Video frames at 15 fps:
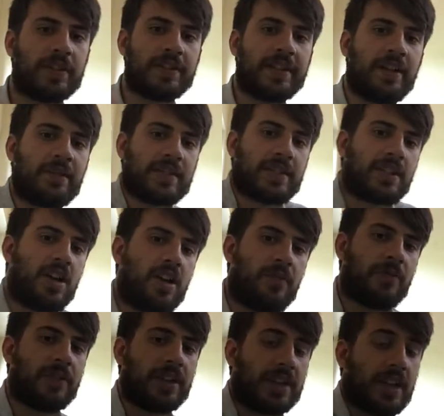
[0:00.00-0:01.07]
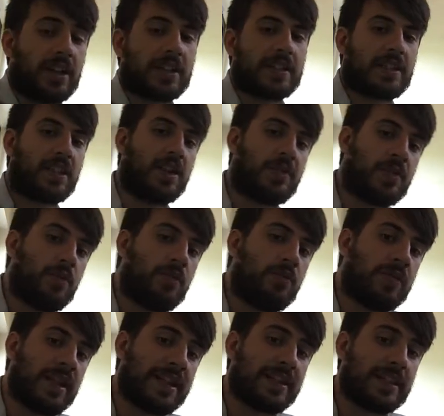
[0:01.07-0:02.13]
that the other staff, the younger staff, the
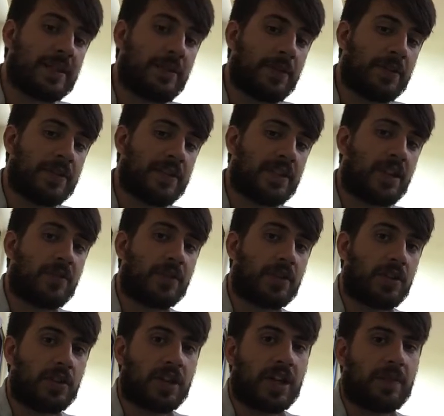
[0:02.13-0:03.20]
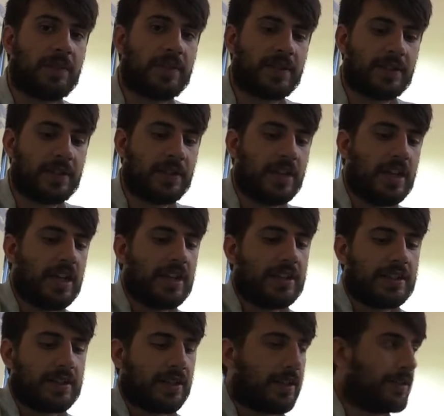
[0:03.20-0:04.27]
less experienced staff can look up to.
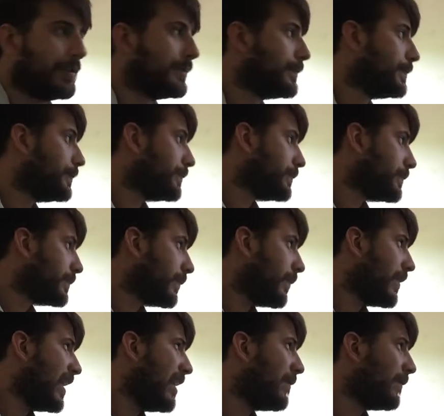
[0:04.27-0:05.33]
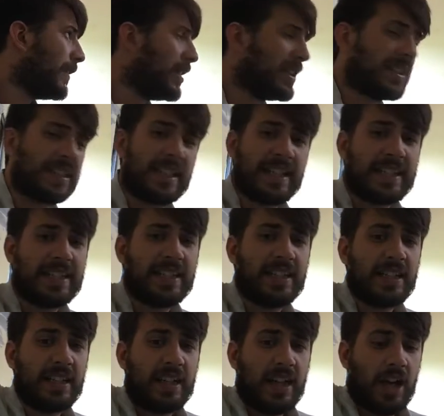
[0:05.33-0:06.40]
So firstly,
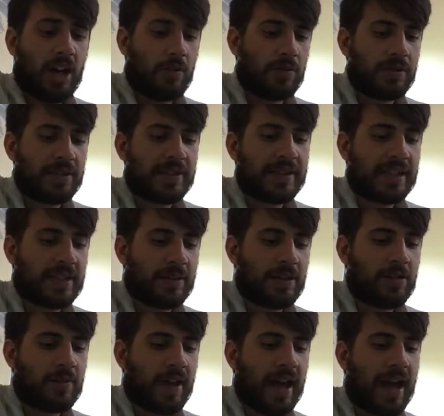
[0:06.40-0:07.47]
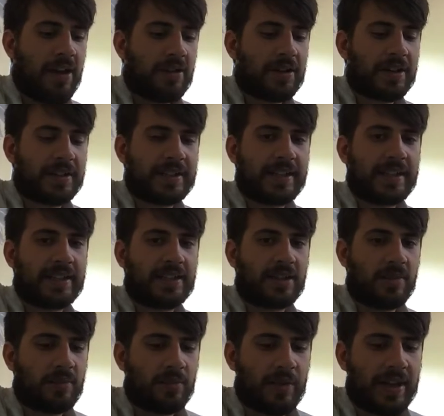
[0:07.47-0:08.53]
I want you to think a little bit, how can I set an
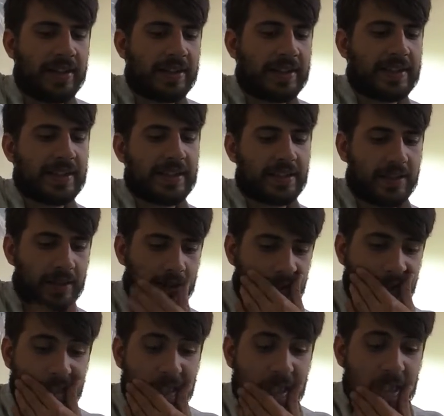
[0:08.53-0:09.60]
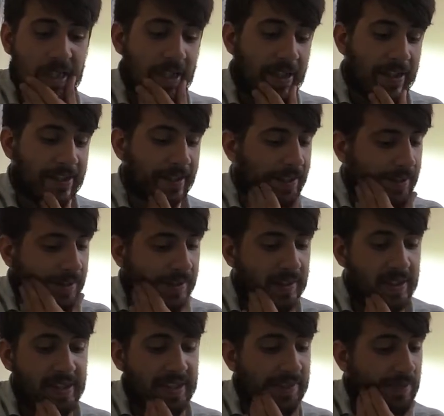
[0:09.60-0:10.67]
example in the sessions? So
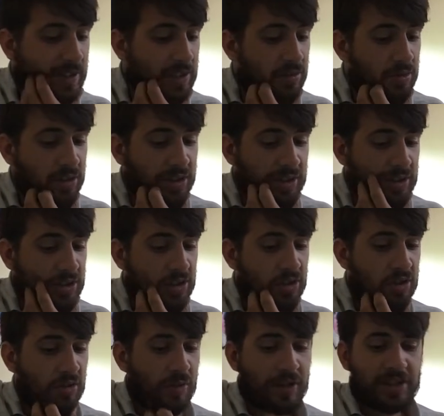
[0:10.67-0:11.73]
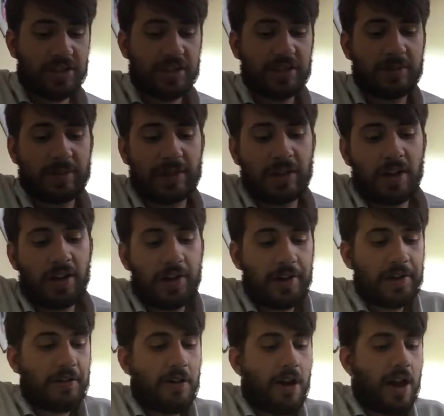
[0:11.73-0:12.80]
let's have a little look at the 2 questions
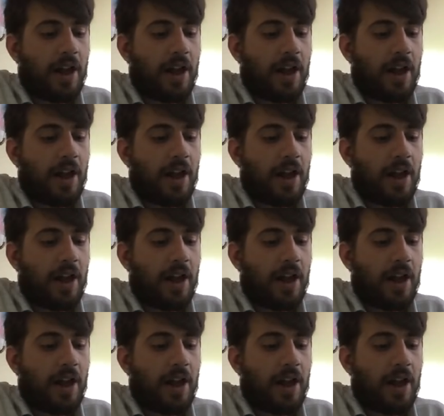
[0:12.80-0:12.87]
below.